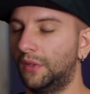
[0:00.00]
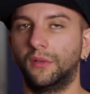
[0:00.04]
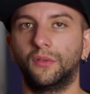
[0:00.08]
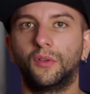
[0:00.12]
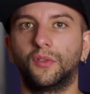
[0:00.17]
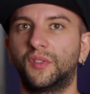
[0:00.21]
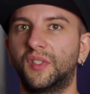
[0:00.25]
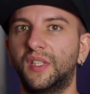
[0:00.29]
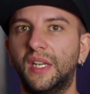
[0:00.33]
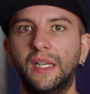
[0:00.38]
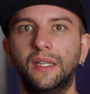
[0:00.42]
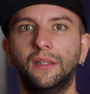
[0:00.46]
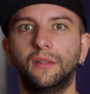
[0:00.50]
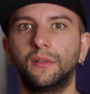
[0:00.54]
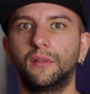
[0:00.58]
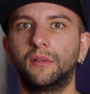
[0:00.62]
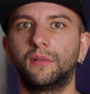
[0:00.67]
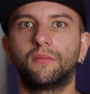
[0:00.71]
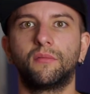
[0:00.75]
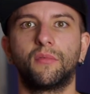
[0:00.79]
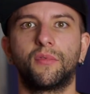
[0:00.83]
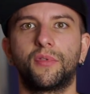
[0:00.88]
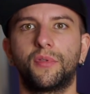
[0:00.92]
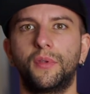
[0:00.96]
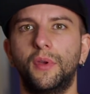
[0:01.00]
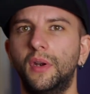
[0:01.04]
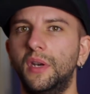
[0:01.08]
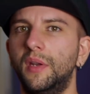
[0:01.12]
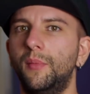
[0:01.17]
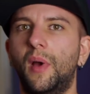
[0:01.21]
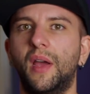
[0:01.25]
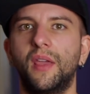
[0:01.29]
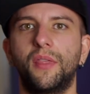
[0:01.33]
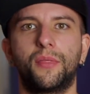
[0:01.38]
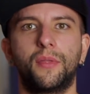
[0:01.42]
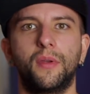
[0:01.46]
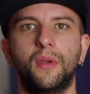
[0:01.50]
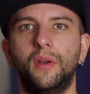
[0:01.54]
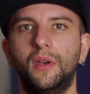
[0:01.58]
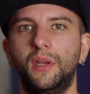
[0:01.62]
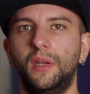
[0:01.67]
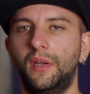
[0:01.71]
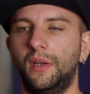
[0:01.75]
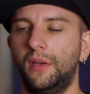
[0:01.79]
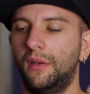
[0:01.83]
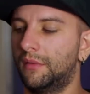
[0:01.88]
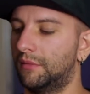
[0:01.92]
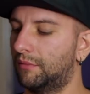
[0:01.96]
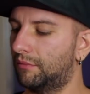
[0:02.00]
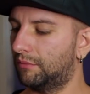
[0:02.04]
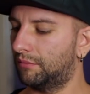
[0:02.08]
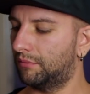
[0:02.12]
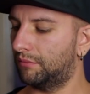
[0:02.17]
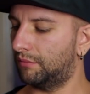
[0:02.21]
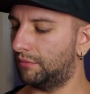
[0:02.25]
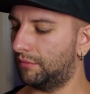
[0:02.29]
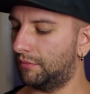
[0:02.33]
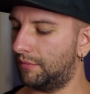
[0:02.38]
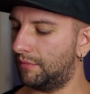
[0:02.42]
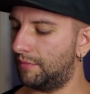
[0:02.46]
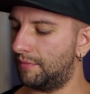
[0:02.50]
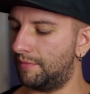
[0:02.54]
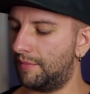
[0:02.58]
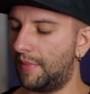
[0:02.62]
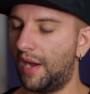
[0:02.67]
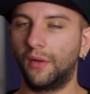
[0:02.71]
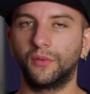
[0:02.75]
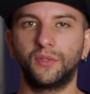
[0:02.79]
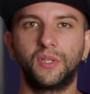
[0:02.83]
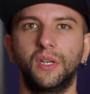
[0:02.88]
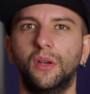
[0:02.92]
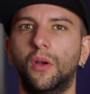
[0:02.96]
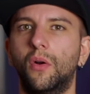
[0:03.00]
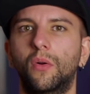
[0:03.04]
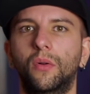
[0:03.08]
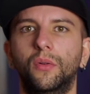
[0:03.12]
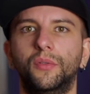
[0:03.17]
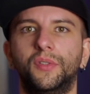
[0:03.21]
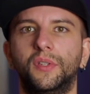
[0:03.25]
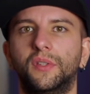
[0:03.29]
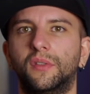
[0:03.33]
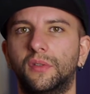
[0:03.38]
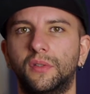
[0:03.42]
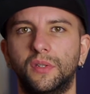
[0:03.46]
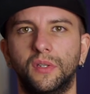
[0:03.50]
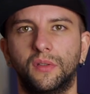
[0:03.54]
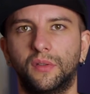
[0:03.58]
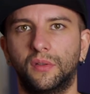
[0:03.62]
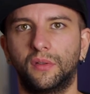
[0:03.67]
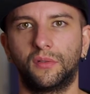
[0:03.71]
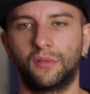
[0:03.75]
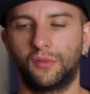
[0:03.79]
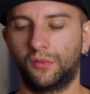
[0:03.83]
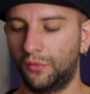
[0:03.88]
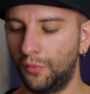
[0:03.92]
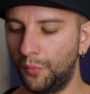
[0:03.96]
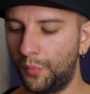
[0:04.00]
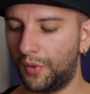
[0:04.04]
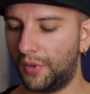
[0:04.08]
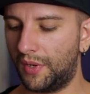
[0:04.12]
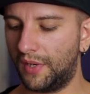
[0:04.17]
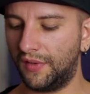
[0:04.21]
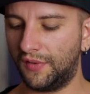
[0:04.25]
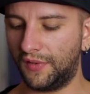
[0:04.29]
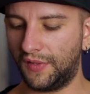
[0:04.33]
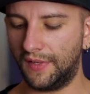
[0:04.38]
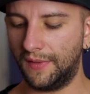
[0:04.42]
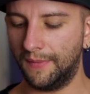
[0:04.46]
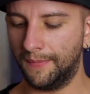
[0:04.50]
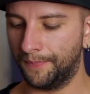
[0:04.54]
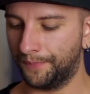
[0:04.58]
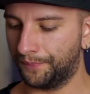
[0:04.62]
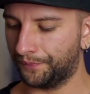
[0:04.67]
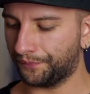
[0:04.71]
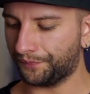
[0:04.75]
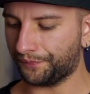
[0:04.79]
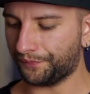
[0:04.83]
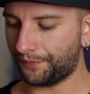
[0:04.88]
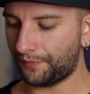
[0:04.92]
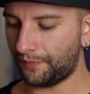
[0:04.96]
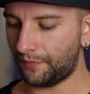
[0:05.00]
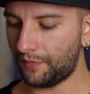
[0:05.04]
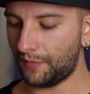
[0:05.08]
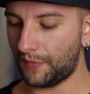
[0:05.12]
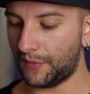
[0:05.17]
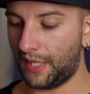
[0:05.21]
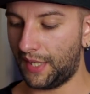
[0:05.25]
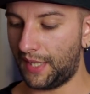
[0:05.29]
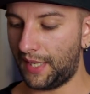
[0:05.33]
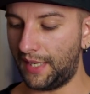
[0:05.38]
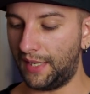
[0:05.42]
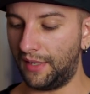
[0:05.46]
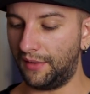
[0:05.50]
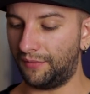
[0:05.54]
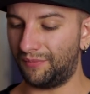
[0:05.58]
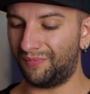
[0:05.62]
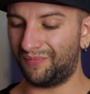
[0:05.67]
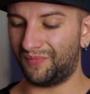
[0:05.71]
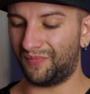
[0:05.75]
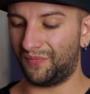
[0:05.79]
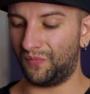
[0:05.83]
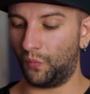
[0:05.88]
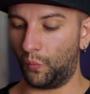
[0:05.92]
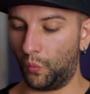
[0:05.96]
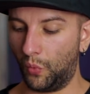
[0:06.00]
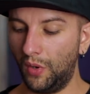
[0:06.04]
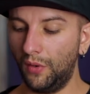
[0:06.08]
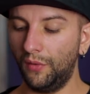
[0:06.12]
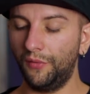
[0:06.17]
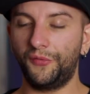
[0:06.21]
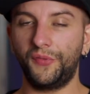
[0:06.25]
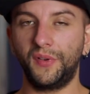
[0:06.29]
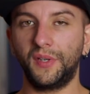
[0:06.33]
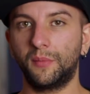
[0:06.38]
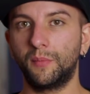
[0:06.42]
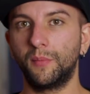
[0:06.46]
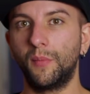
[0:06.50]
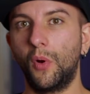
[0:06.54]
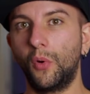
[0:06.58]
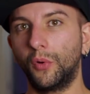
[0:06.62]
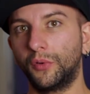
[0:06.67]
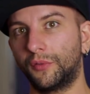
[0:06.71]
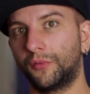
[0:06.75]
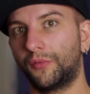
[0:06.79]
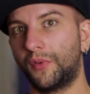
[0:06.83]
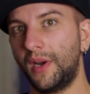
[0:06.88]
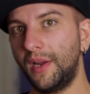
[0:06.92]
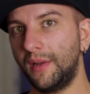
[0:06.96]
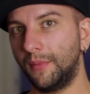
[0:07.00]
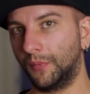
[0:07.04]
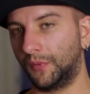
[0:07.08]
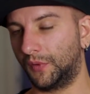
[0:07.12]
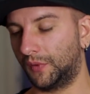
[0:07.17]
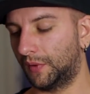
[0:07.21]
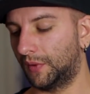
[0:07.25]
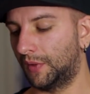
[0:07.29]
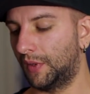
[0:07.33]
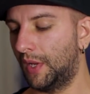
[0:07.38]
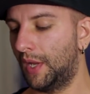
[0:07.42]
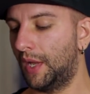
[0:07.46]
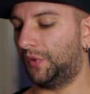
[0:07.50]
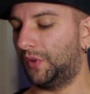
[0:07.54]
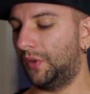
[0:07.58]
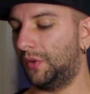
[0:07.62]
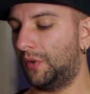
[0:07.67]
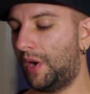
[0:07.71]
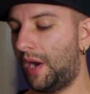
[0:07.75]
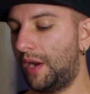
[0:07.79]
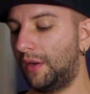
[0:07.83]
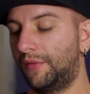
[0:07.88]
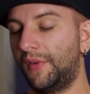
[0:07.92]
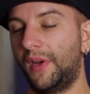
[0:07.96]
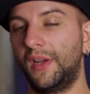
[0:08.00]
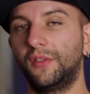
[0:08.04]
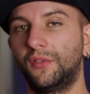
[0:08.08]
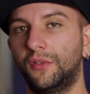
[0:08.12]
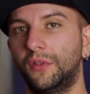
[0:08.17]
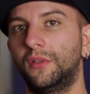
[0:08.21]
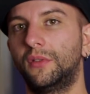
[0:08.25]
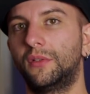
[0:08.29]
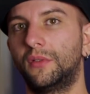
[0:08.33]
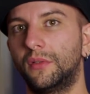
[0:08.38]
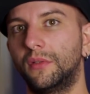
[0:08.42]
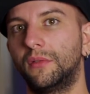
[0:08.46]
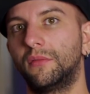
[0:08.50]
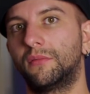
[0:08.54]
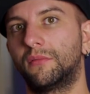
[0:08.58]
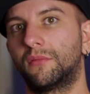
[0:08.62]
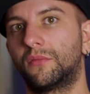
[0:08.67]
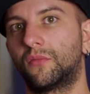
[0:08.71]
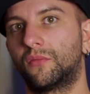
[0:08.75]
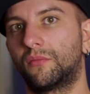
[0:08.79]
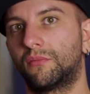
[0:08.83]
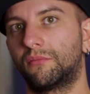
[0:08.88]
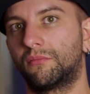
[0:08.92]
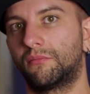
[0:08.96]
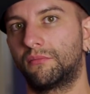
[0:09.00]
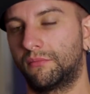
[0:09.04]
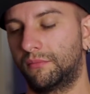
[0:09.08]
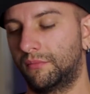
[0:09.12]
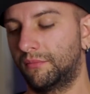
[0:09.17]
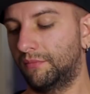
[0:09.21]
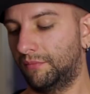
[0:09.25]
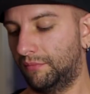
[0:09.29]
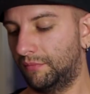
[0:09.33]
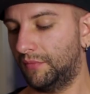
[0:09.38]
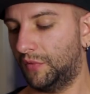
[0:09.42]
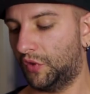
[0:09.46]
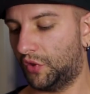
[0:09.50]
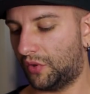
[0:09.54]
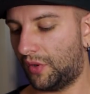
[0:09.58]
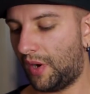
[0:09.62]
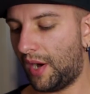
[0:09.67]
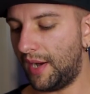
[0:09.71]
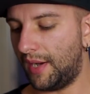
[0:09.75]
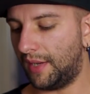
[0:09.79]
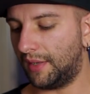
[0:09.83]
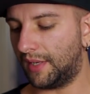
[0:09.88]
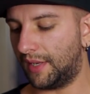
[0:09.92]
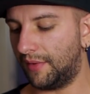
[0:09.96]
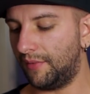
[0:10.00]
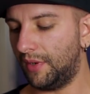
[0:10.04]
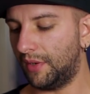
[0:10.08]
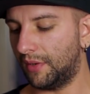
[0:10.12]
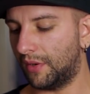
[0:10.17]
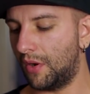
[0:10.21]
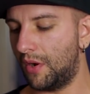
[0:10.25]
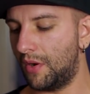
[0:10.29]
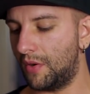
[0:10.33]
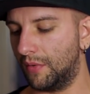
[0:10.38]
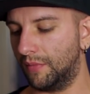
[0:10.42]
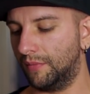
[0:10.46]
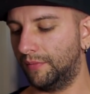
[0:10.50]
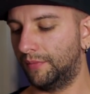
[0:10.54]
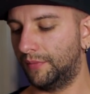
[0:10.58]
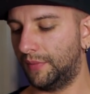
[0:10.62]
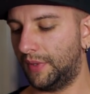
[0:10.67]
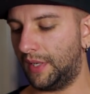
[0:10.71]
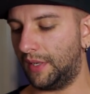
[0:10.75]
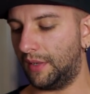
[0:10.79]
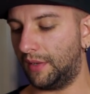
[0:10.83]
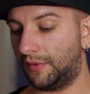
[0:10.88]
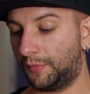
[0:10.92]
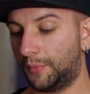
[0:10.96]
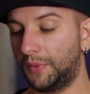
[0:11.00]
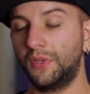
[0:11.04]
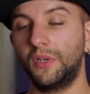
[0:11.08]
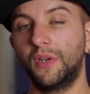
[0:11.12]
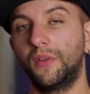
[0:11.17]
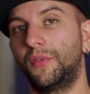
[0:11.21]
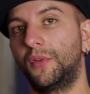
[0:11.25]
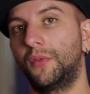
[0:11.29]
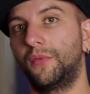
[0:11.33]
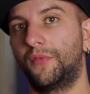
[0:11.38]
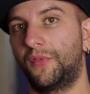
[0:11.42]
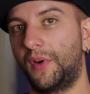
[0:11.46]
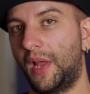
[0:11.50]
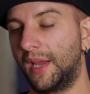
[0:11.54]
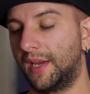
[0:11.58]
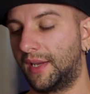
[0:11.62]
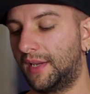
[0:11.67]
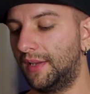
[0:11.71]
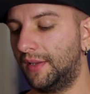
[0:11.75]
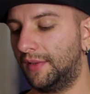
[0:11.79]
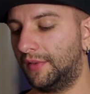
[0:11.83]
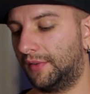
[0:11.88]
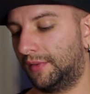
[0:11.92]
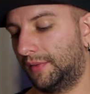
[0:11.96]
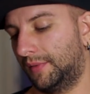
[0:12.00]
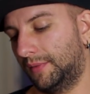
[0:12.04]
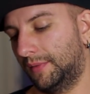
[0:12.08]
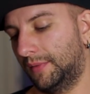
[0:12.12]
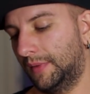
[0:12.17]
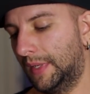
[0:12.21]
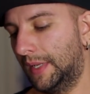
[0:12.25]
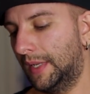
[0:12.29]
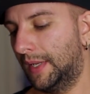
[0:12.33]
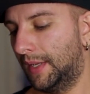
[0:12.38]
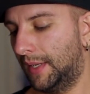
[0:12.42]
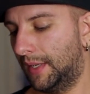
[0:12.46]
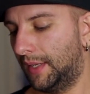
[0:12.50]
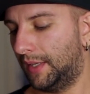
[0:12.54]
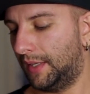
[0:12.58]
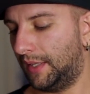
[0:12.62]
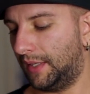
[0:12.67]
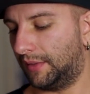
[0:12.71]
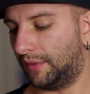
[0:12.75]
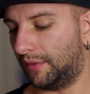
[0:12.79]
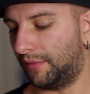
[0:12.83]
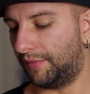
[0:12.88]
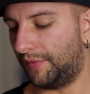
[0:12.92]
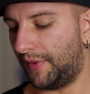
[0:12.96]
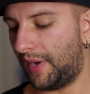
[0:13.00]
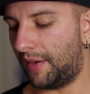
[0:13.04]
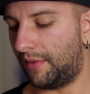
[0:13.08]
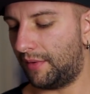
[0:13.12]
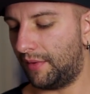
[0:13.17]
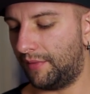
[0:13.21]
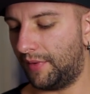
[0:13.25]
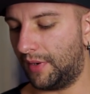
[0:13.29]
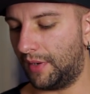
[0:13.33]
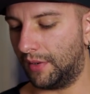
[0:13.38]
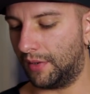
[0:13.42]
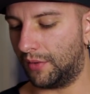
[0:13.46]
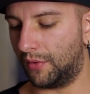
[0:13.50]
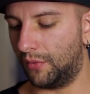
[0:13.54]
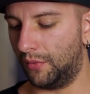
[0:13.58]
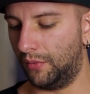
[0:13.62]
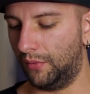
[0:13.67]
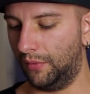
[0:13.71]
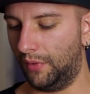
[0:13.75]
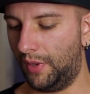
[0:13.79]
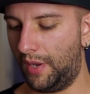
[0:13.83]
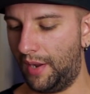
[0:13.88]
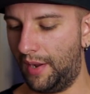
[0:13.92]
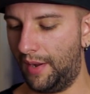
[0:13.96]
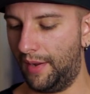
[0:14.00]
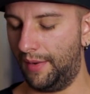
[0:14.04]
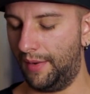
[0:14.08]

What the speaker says: the standard 30 by 30 mounting holes. It's just super easy. And it will fit most frames. So I advise you to try it, give it a go. Especially if you fly KISS. It's a very, very cool